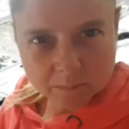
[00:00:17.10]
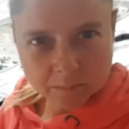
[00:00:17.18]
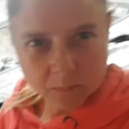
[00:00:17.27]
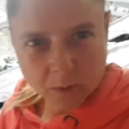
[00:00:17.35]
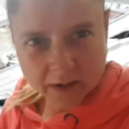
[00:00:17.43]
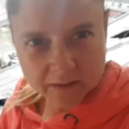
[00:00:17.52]

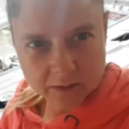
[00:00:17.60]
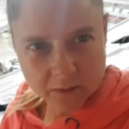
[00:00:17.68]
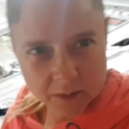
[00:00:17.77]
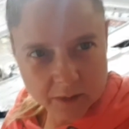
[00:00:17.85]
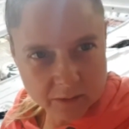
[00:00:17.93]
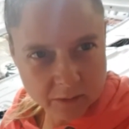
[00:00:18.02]
wax and
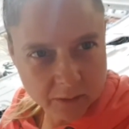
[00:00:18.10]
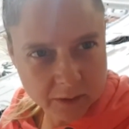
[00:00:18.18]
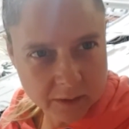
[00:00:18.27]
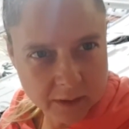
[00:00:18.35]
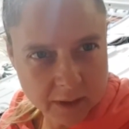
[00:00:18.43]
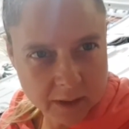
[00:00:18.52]
grease on
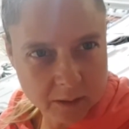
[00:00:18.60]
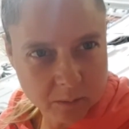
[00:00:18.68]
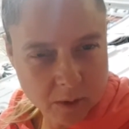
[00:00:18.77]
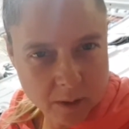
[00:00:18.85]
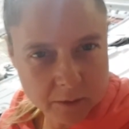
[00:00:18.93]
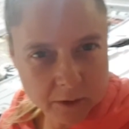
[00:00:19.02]
it,
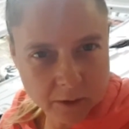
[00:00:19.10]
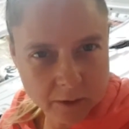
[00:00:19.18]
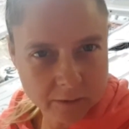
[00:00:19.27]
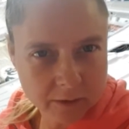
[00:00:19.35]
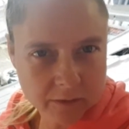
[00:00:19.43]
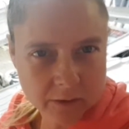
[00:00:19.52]
wiped it
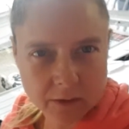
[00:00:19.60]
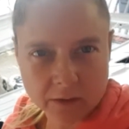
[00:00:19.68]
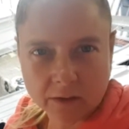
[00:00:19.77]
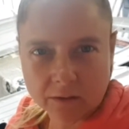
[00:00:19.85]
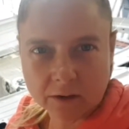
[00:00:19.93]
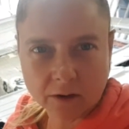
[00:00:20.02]
over, so
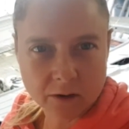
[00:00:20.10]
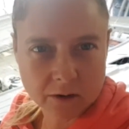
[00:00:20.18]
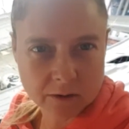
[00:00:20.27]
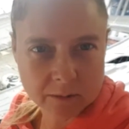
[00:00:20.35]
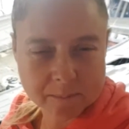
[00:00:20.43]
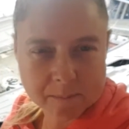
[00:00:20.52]
there's
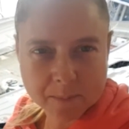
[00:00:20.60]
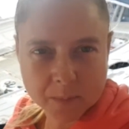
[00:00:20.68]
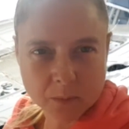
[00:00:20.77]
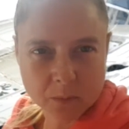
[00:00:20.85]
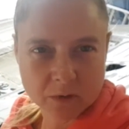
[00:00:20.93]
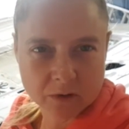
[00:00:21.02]
no
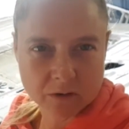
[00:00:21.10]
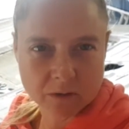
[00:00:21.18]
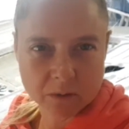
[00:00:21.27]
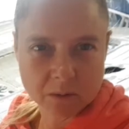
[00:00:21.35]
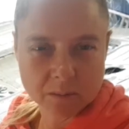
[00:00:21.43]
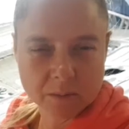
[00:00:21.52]

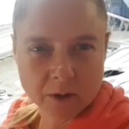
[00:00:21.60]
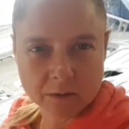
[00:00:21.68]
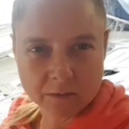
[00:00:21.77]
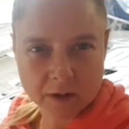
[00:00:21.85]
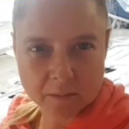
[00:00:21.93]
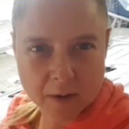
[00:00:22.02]
residual,
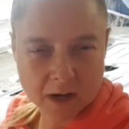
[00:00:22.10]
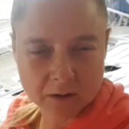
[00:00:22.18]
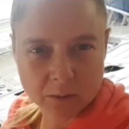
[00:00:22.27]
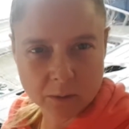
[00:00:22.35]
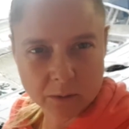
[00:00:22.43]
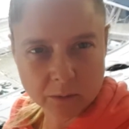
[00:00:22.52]
finger marks,
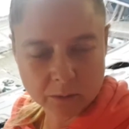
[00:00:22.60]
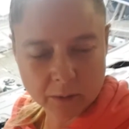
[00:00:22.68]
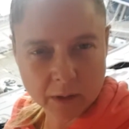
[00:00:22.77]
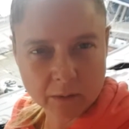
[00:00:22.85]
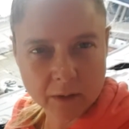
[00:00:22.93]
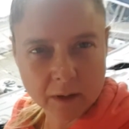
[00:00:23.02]
oils or
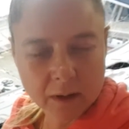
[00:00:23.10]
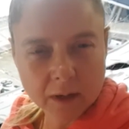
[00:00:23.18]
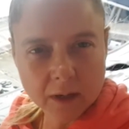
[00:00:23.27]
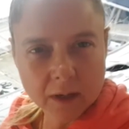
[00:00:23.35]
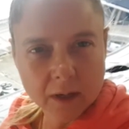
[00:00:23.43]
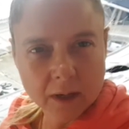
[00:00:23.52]
anything.
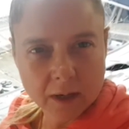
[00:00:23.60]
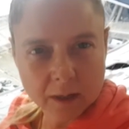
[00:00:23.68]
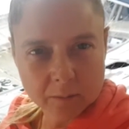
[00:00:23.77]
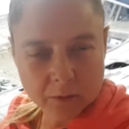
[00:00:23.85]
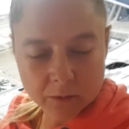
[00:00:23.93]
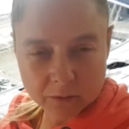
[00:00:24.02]

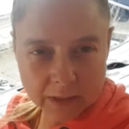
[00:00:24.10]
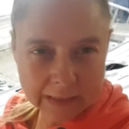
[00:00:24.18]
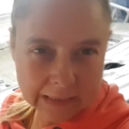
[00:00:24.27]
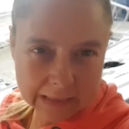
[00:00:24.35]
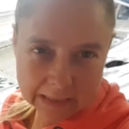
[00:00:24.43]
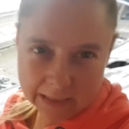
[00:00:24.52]
So it's
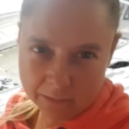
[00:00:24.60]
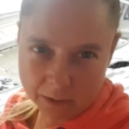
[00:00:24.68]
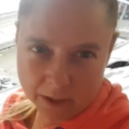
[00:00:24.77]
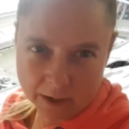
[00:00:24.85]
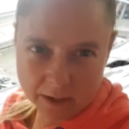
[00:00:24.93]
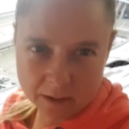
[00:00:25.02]
clean in that
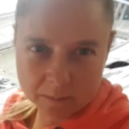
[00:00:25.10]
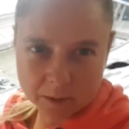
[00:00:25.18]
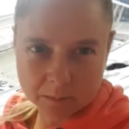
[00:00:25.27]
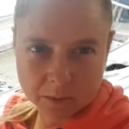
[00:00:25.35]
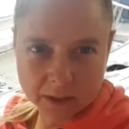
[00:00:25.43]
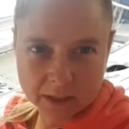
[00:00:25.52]
regard. But
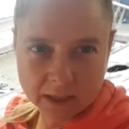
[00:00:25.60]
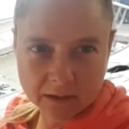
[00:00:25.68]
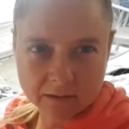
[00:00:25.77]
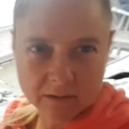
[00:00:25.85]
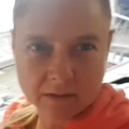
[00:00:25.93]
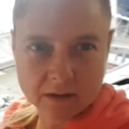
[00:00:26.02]
my
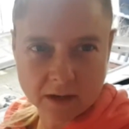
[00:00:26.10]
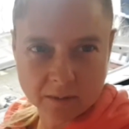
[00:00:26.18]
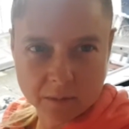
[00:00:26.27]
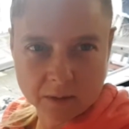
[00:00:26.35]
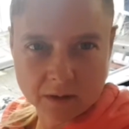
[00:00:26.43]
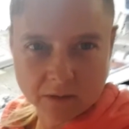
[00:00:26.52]
next step
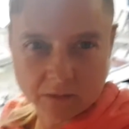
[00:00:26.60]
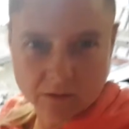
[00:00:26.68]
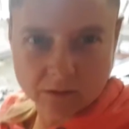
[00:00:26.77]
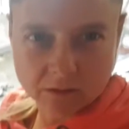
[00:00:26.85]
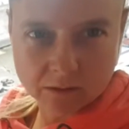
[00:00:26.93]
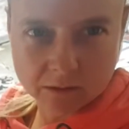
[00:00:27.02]
is
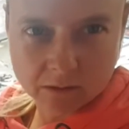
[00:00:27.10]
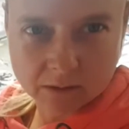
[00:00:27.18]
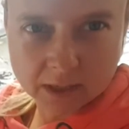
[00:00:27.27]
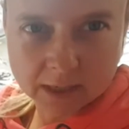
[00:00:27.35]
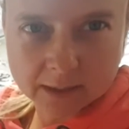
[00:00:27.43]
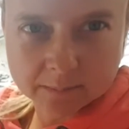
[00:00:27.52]
to
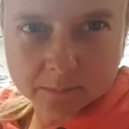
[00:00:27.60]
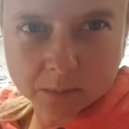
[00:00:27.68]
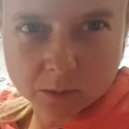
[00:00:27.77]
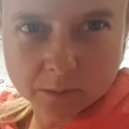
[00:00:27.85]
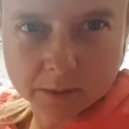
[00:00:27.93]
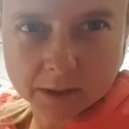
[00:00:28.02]

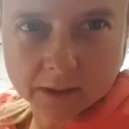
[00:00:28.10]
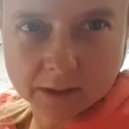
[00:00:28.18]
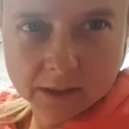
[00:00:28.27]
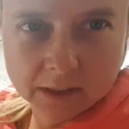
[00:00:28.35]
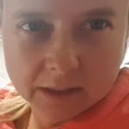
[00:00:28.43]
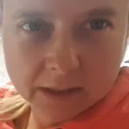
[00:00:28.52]
put a bit of
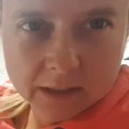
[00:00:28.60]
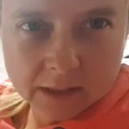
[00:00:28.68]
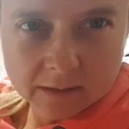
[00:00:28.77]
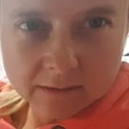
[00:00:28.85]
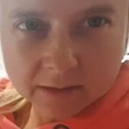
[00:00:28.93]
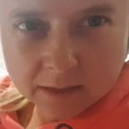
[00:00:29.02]

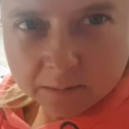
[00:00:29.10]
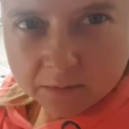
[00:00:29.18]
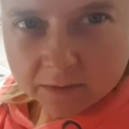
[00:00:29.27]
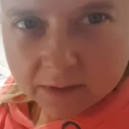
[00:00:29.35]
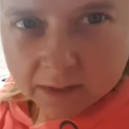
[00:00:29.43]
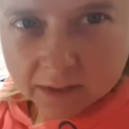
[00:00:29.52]
seam
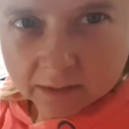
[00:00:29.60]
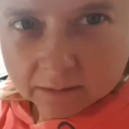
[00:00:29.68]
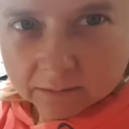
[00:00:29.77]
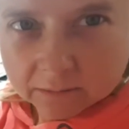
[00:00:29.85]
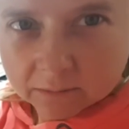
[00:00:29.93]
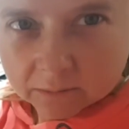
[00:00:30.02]
sealer
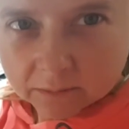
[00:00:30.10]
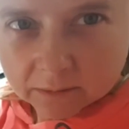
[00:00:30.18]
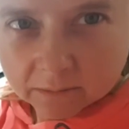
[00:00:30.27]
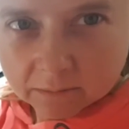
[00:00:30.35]
on,